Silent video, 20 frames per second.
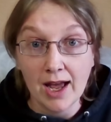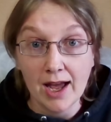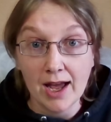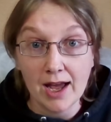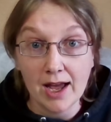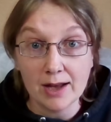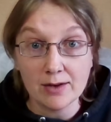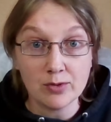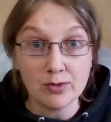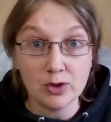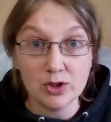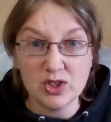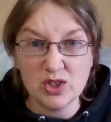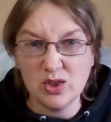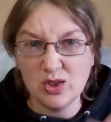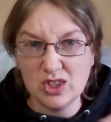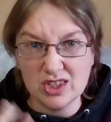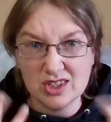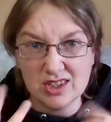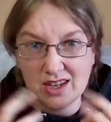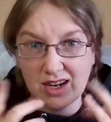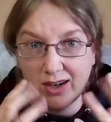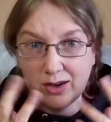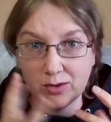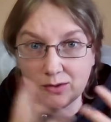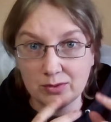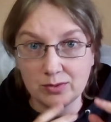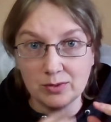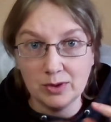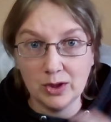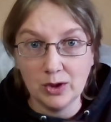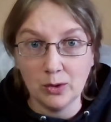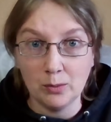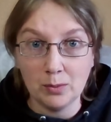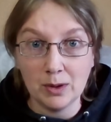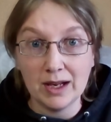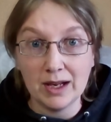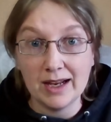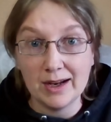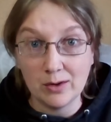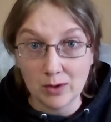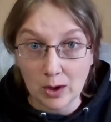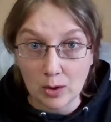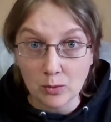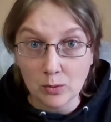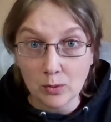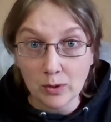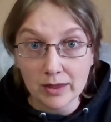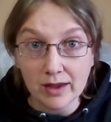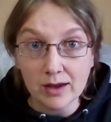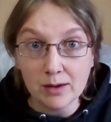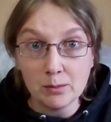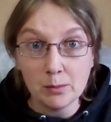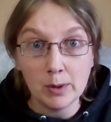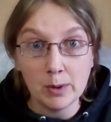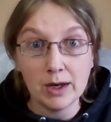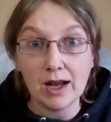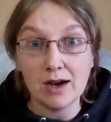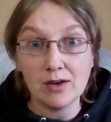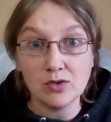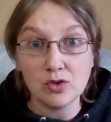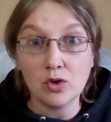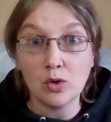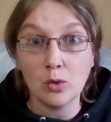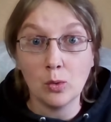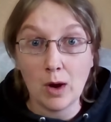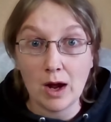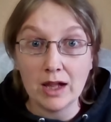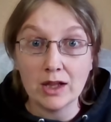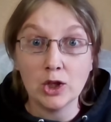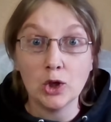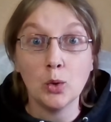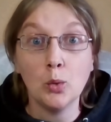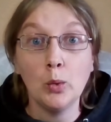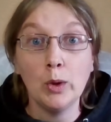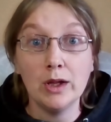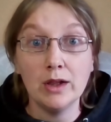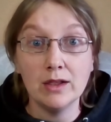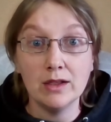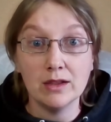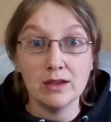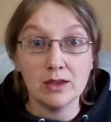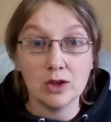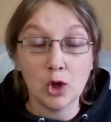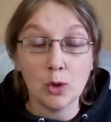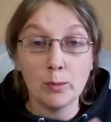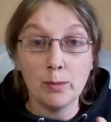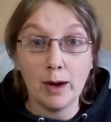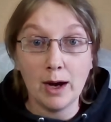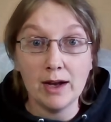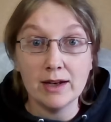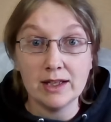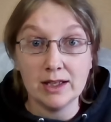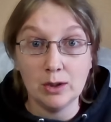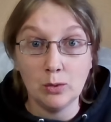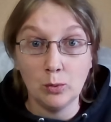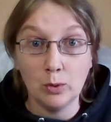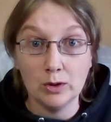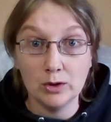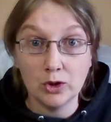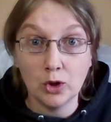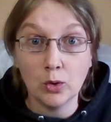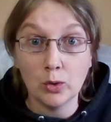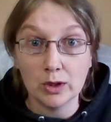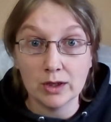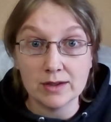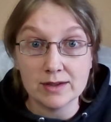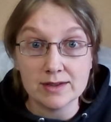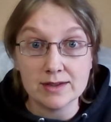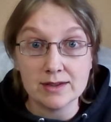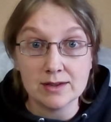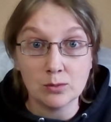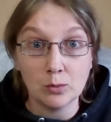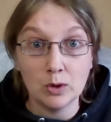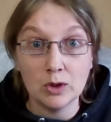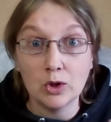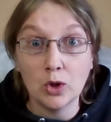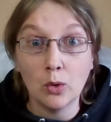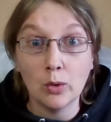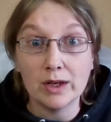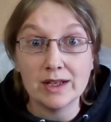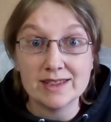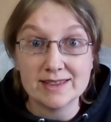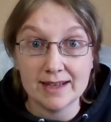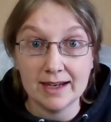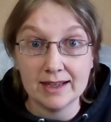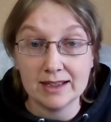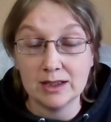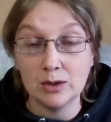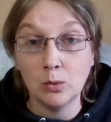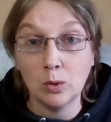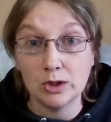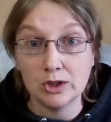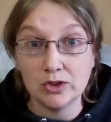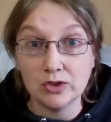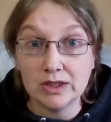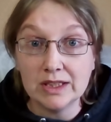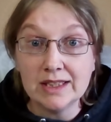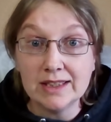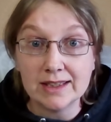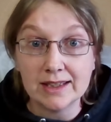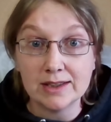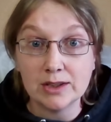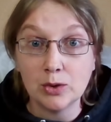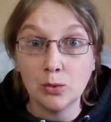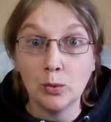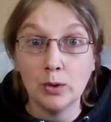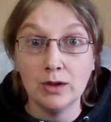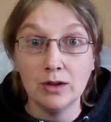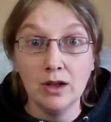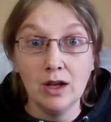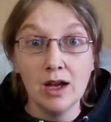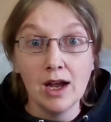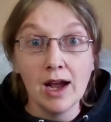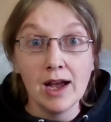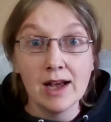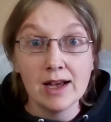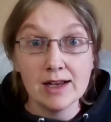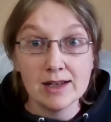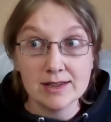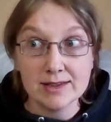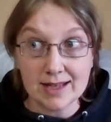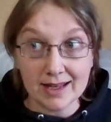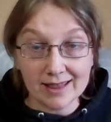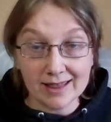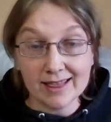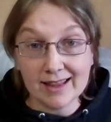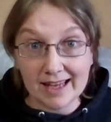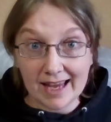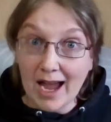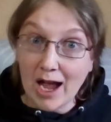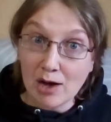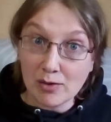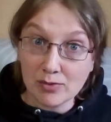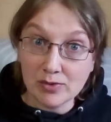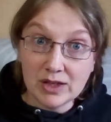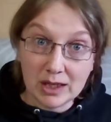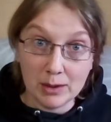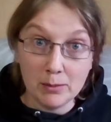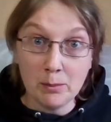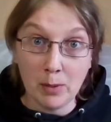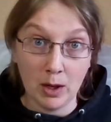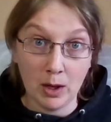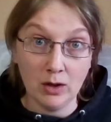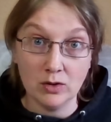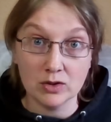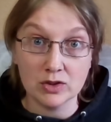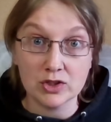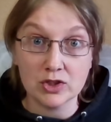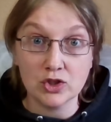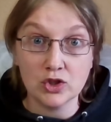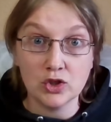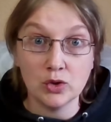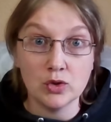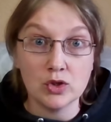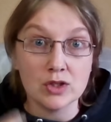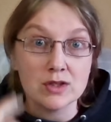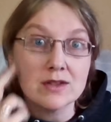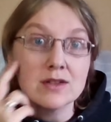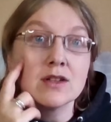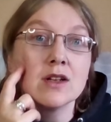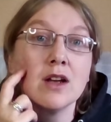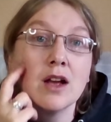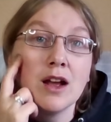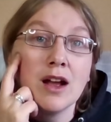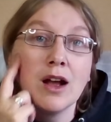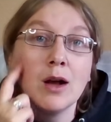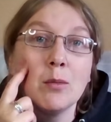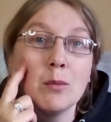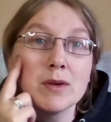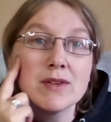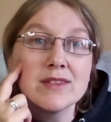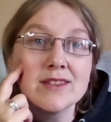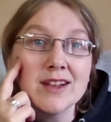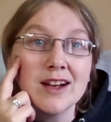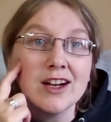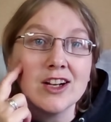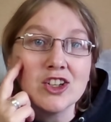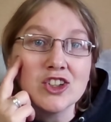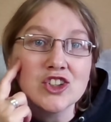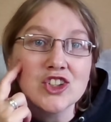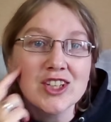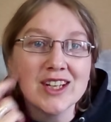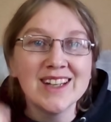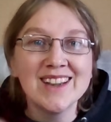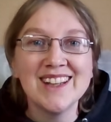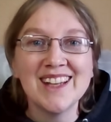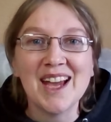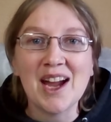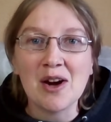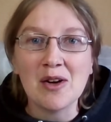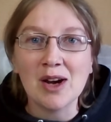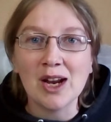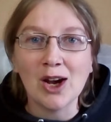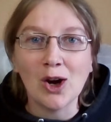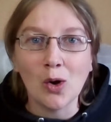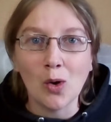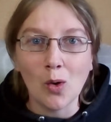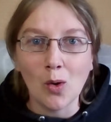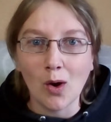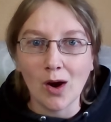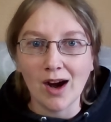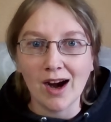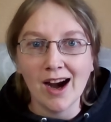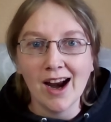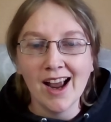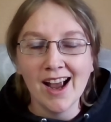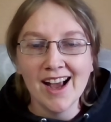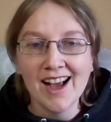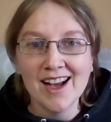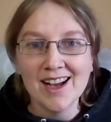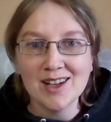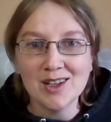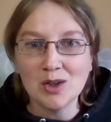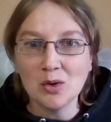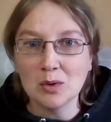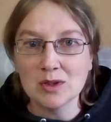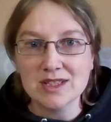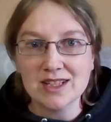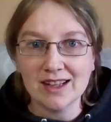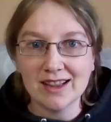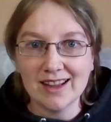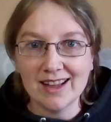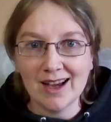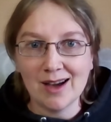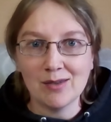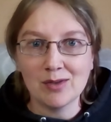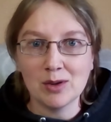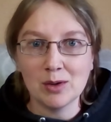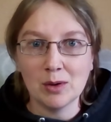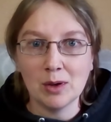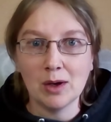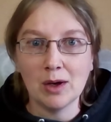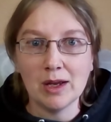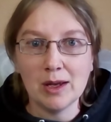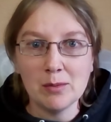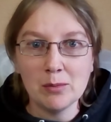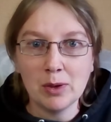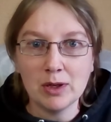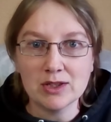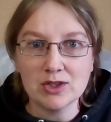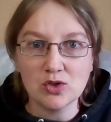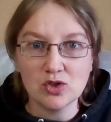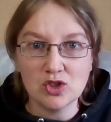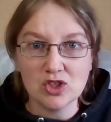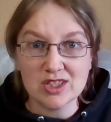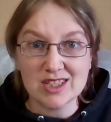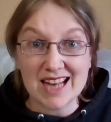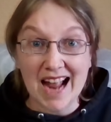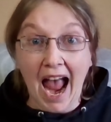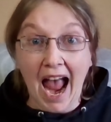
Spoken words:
at first you just kind of, play around with it, but after a while your body will know exactly what you need, and you will suddenly have the impulse to just massage the area, or you will suddenly have the impulse to just